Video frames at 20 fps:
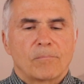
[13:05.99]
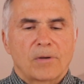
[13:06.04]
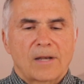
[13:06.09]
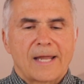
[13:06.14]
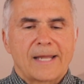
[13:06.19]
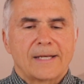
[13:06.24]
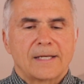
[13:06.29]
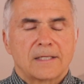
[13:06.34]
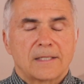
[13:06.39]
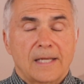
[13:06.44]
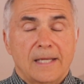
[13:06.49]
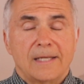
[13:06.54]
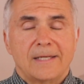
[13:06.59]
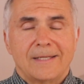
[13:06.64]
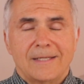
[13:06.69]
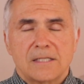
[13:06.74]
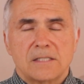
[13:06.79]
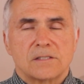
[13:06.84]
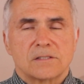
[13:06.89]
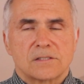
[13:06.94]
planet. It
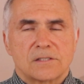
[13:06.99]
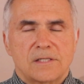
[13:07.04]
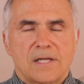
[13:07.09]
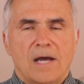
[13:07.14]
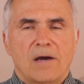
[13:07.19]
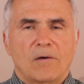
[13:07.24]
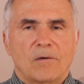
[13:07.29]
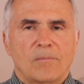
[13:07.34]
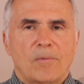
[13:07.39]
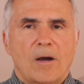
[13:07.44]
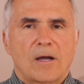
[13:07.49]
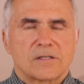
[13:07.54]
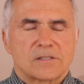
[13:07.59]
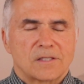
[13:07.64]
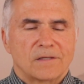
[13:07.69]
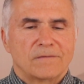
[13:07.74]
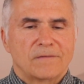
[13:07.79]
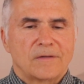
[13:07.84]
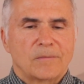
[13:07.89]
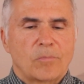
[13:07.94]
is now a
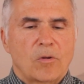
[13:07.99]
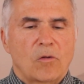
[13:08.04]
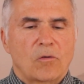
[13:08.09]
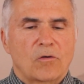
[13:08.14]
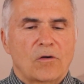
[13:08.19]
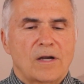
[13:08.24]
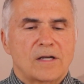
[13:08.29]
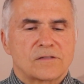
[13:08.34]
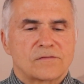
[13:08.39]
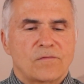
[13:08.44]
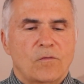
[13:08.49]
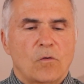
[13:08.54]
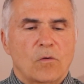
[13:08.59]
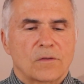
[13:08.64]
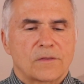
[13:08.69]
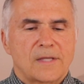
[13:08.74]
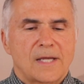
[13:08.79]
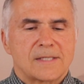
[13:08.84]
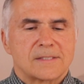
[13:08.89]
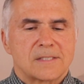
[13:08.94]
positively polarized
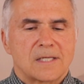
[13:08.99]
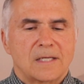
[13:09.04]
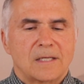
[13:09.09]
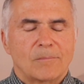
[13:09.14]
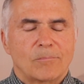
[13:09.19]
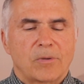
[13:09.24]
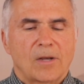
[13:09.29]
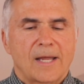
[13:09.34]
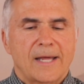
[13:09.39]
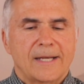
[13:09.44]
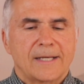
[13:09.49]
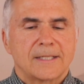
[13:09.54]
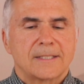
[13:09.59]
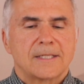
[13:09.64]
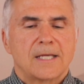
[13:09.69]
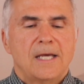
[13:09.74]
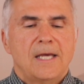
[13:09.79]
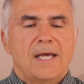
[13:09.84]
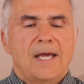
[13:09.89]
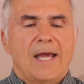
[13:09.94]
fourth density planet,
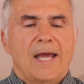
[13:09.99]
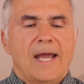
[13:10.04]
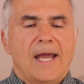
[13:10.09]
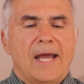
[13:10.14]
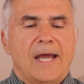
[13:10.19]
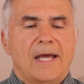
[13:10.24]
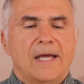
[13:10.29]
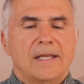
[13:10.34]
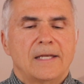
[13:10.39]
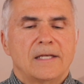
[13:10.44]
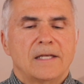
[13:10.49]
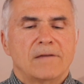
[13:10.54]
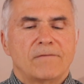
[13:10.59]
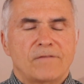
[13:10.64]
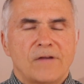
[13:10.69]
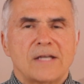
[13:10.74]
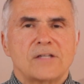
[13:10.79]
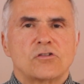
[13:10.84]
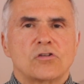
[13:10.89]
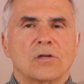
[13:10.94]
and
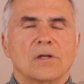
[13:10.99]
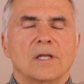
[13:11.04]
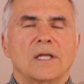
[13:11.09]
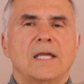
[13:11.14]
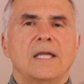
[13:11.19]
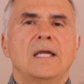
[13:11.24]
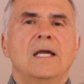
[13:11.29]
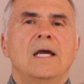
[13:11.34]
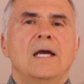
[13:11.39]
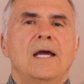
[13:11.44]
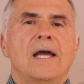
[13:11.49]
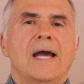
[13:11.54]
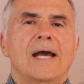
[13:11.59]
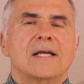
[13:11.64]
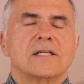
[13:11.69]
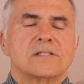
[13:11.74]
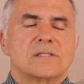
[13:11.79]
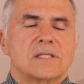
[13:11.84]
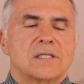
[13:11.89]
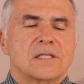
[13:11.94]
eventually,
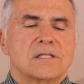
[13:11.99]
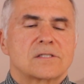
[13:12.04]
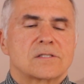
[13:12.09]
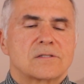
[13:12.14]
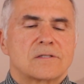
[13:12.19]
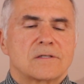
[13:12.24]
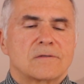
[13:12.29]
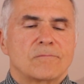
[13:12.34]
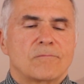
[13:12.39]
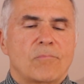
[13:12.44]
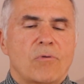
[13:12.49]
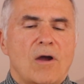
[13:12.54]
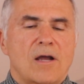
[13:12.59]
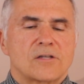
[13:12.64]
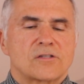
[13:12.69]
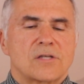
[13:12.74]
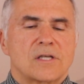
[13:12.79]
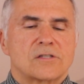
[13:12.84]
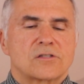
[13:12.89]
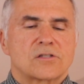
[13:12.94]
as this
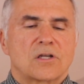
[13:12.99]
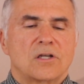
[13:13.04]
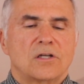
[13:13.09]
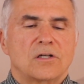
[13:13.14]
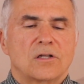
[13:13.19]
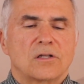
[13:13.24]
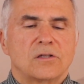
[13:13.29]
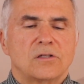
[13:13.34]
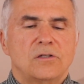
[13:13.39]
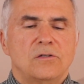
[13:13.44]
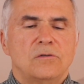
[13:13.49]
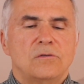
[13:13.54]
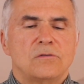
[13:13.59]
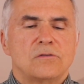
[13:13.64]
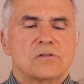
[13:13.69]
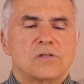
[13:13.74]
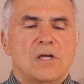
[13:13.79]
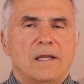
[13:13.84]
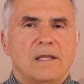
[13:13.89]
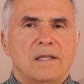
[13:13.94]
process
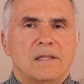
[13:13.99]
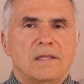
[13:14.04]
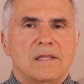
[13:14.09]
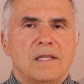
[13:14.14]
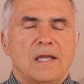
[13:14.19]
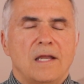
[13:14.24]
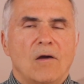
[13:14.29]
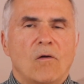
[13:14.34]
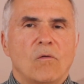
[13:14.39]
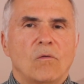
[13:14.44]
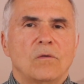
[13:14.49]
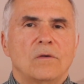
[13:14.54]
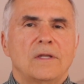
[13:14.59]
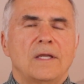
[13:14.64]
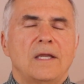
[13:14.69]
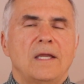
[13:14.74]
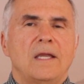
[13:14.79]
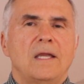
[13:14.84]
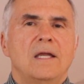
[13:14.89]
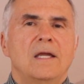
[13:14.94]
concludes, the
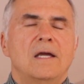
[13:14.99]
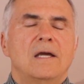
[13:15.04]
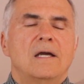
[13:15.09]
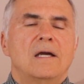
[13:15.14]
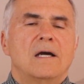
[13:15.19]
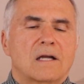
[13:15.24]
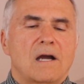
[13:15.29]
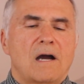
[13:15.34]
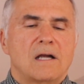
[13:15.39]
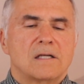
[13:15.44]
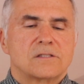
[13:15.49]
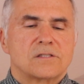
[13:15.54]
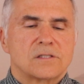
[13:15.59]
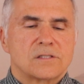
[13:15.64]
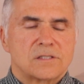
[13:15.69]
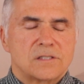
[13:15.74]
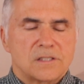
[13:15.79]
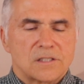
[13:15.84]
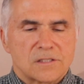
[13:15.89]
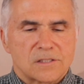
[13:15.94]
only
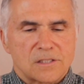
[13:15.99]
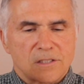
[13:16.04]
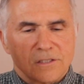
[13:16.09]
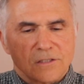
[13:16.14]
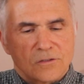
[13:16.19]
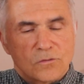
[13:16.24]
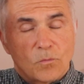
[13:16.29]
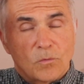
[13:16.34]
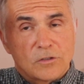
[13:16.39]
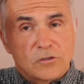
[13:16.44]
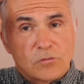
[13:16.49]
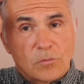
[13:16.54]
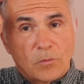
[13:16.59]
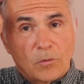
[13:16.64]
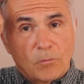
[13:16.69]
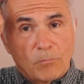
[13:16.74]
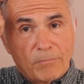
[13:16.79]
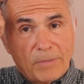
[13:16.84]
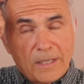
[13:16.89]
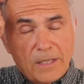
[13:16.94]
consciousnesses which
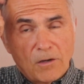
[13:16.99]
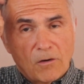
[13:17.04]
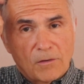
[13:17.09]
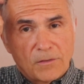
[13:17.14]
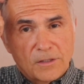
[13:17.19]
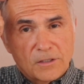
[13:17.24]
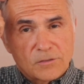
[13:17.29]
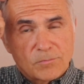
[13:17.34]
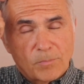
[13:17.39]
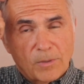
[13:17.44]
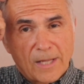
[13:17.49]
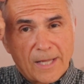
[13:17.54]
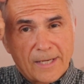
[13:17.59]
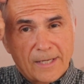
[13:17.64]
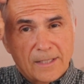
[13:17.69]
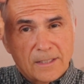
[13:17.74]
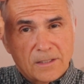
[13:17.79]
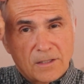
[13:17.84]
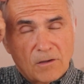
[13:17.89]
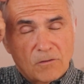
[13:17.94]
will be on this
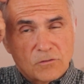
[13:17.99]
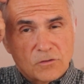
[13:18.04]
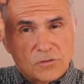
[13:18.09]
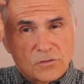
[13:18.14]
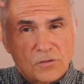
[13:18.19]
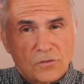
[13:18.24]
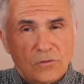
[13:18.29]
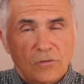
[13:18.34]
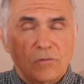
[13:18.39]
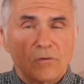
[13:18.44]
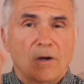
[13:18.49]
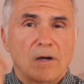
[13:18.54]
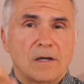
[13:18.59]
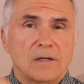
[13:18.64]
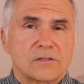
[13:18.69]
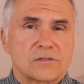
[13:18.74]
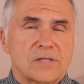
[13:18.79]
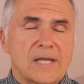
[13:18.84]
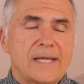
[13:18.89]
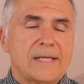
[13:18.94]
planet, those who
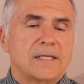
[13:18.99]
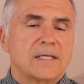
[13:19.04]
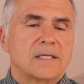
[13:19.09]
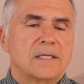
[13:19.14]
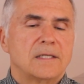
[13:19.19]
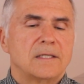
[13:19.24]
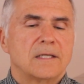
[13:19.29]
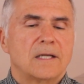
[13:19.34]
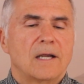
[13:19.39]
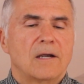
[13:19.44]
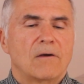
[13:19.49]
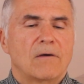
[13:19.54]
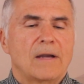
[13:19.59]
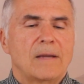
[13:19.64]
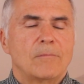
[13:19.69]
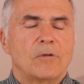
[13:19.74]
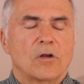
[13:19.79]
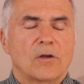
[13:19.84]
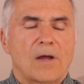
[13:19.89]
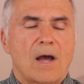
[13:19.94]
ascend and are
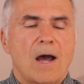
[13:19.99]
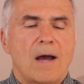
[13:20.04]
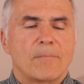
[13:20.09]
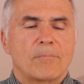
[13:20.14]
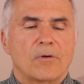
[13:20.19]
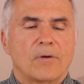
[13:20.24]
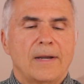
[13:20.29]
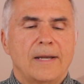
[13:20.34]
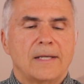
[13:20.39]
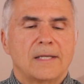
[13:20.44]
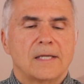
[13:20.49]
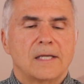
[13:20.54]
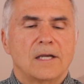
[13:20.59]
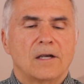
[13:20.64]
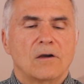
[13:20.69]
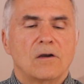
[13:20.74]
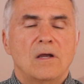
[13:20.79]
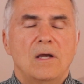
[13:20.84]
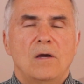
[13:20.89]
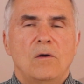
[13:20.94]
able to operate
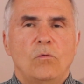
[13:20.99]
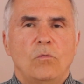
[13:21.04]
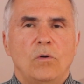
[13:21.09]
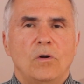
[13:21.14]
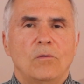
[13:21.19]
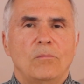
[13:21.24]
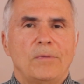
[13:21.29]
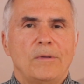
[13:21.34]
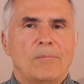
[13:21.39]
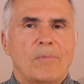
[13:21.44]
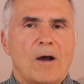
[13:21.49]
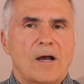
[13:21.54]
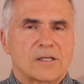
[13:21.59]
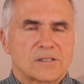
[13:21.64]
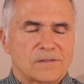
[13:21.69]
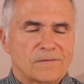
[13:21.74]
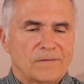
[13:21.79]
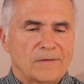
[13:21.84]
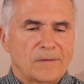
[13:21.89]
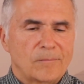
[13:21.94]
here, will be
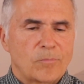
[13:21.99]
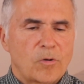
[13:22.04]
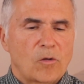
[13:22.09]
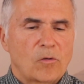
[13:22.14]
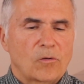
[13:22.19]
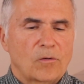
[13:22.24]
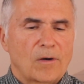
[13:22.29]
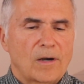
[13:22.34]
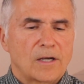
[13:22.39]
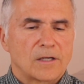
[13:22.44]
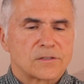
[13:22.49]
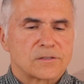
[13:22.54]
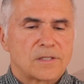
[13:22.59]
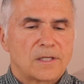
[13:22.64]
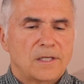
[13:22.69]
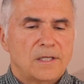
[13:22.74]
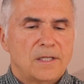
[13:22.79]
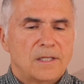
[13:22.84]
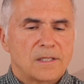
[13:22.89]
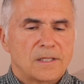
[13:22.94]
positively polarized
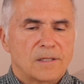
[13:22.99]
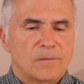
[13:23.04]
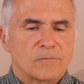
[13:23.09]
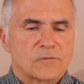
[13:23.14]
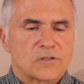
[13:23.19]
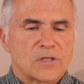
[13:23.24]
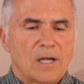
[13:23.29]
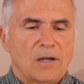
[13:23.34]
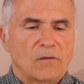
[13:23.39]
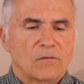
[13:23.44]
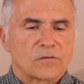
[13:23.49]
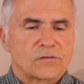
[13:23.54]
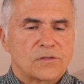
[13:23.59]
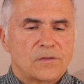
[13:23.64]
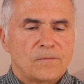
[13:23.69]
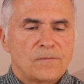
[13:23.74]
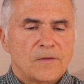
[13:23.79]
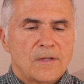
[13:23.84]
themselves.